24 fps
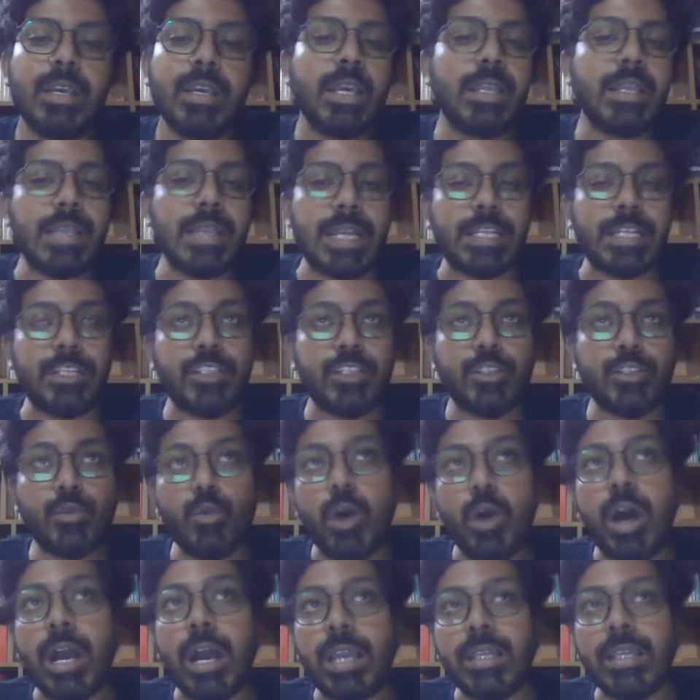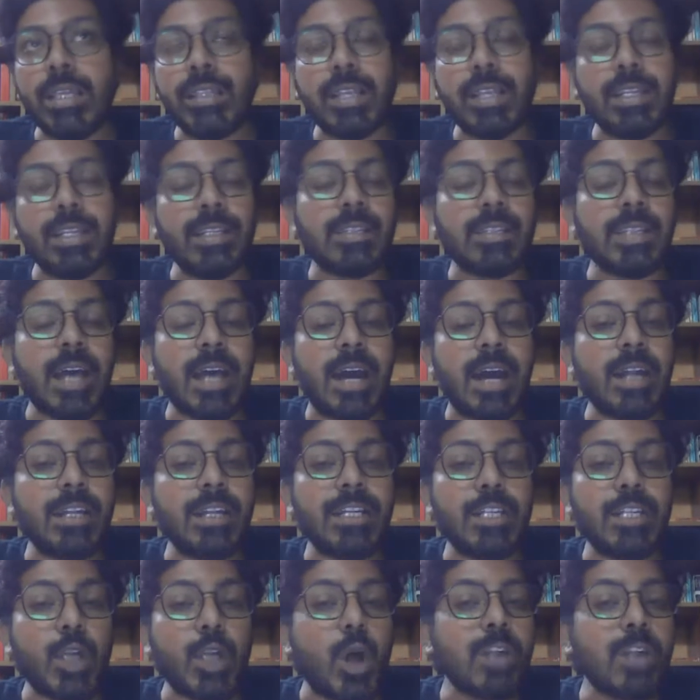That is why Dalits are
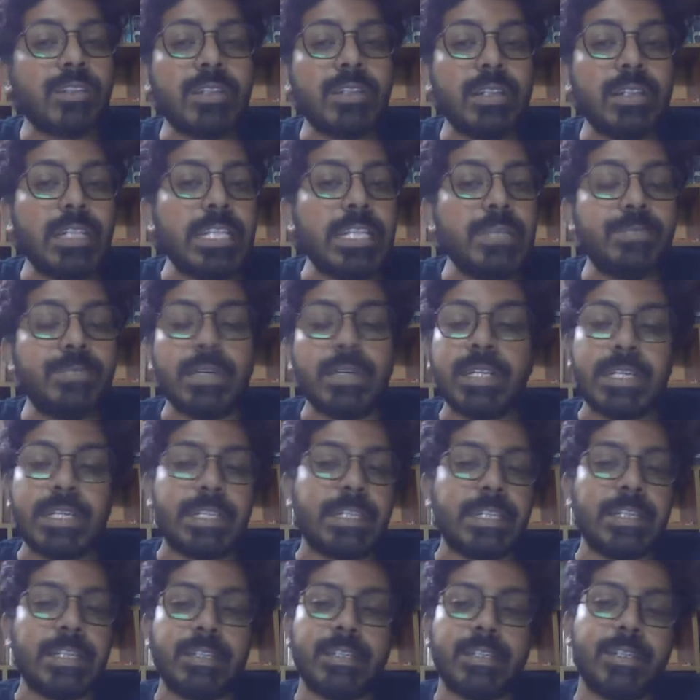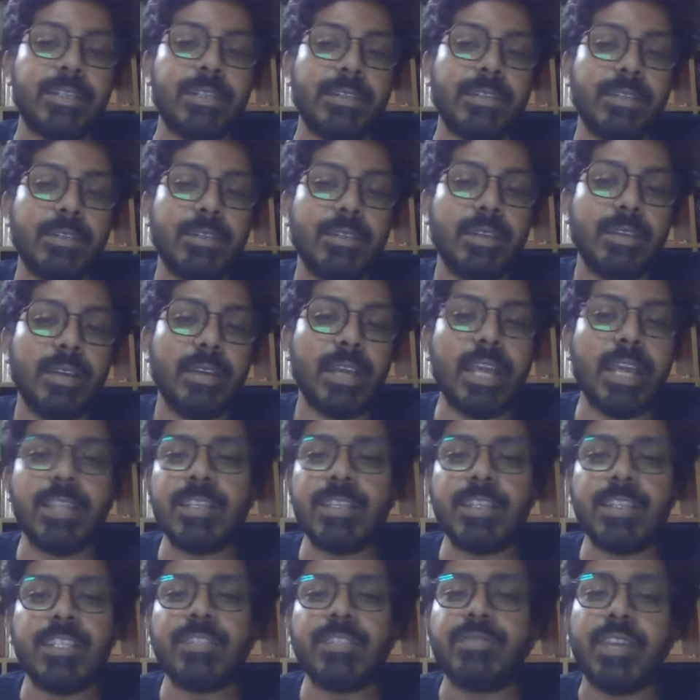not liberated. And
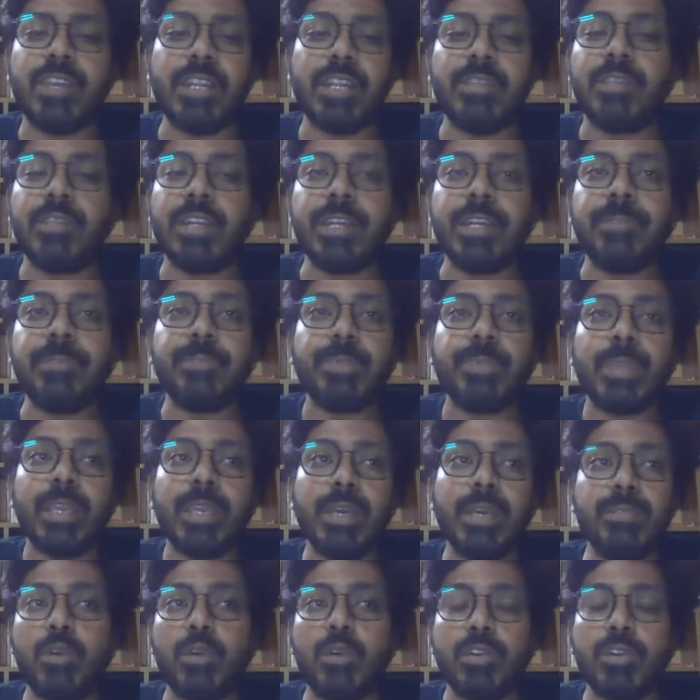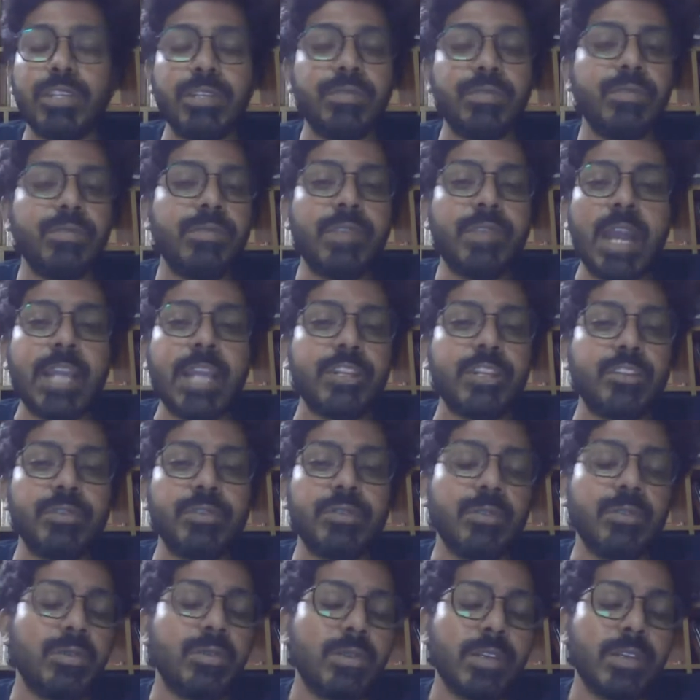this is very, very important fact
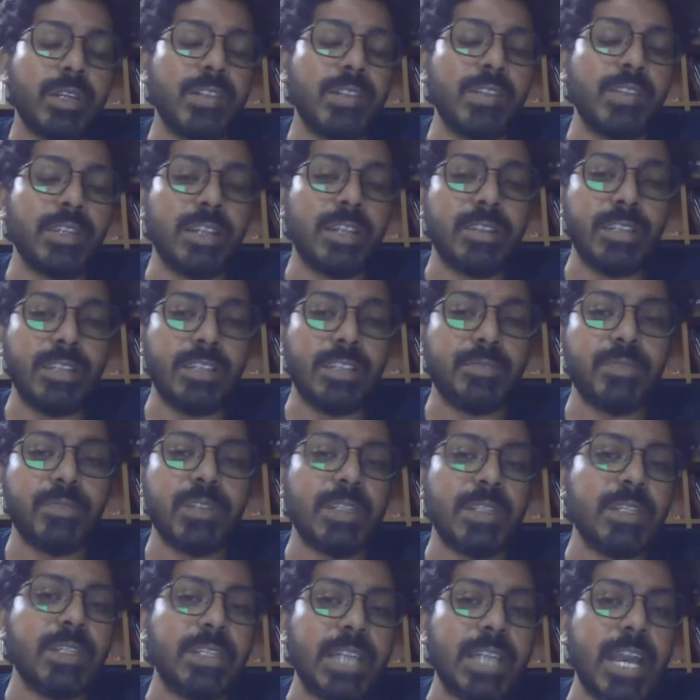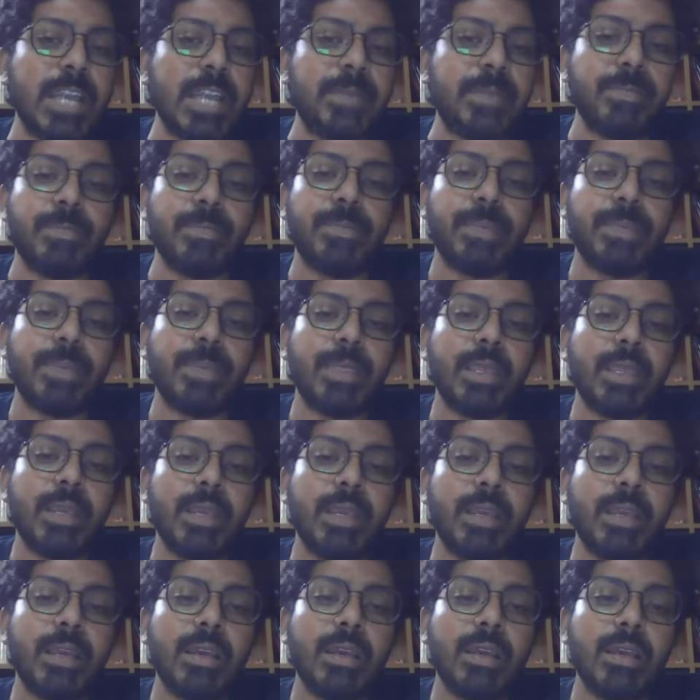to consider this present time.
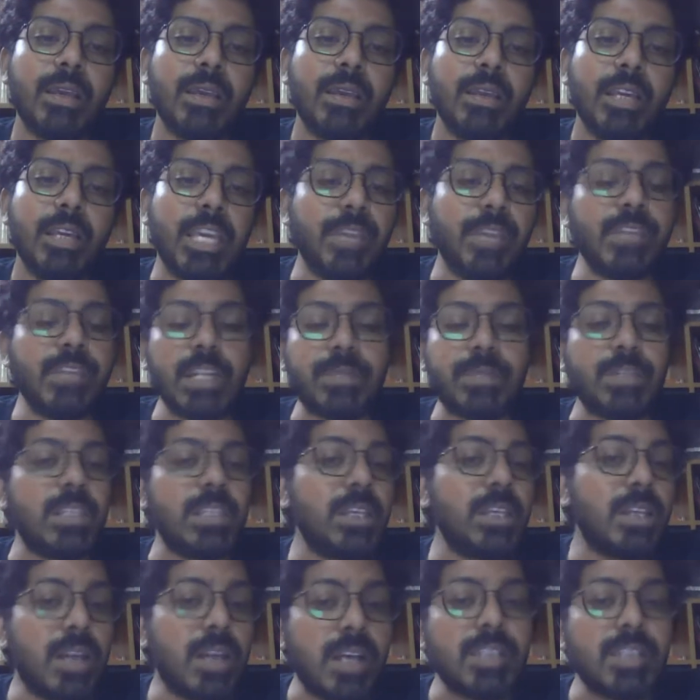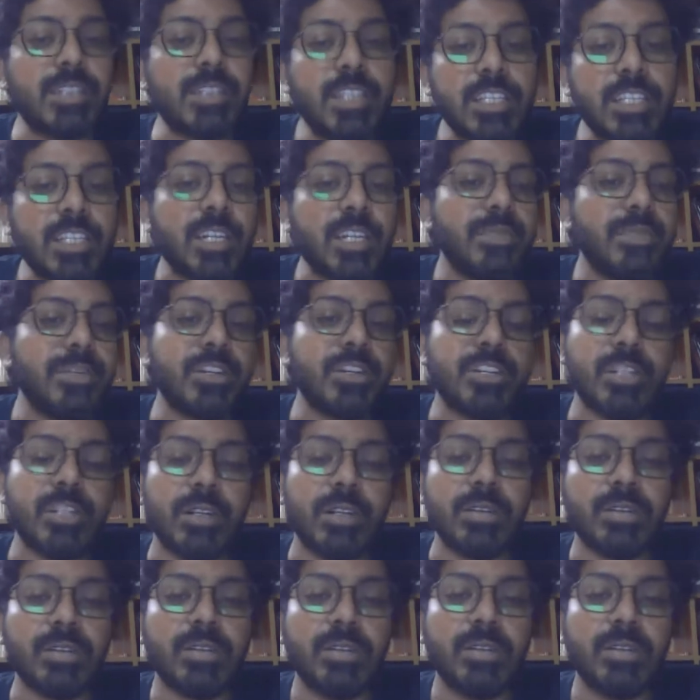Even after the caste discrimination